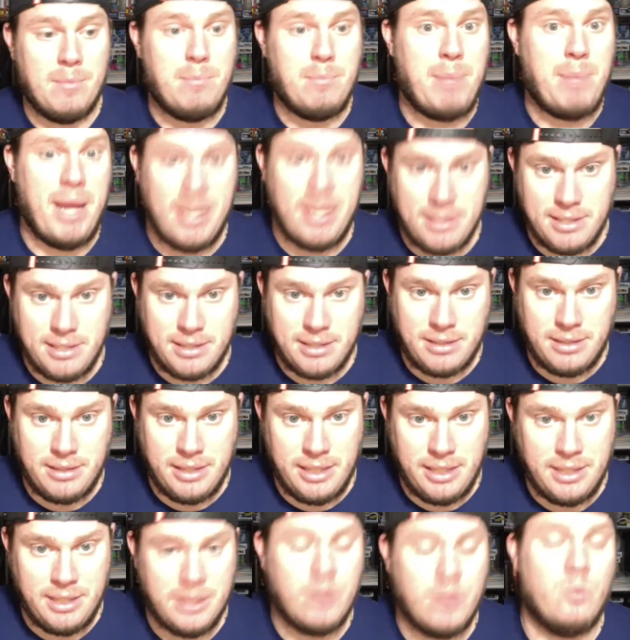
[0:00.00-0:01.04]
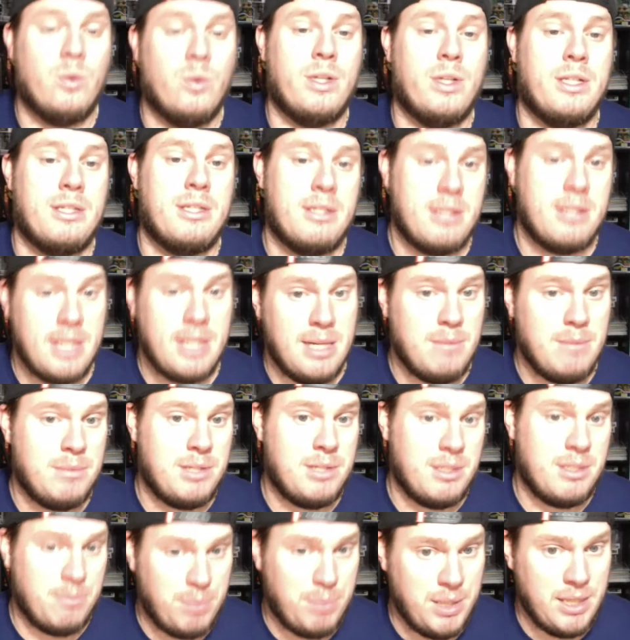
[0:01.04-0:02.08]
basically what seems
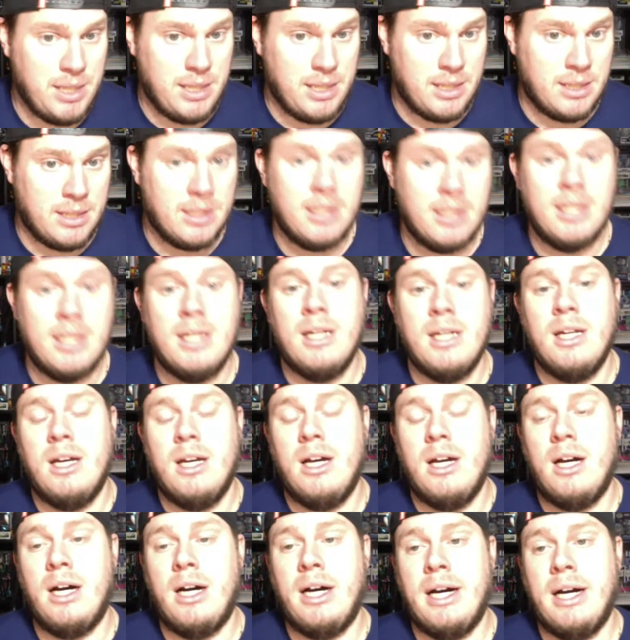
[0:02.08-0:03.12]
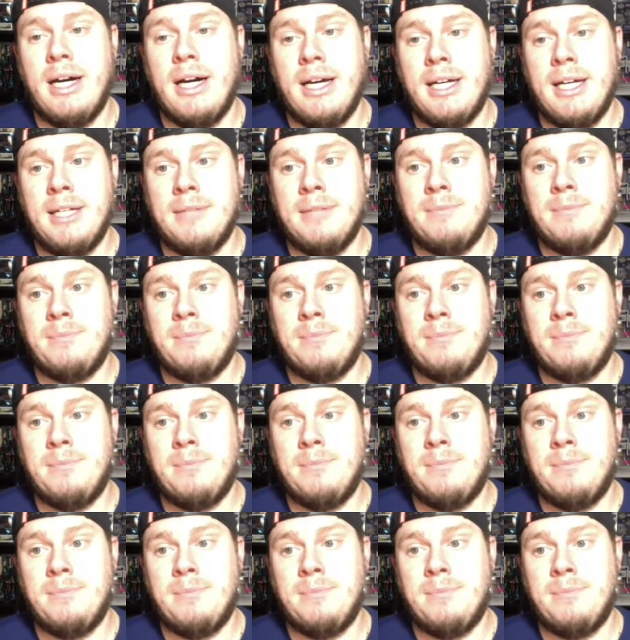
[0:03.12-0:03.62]
to be uh,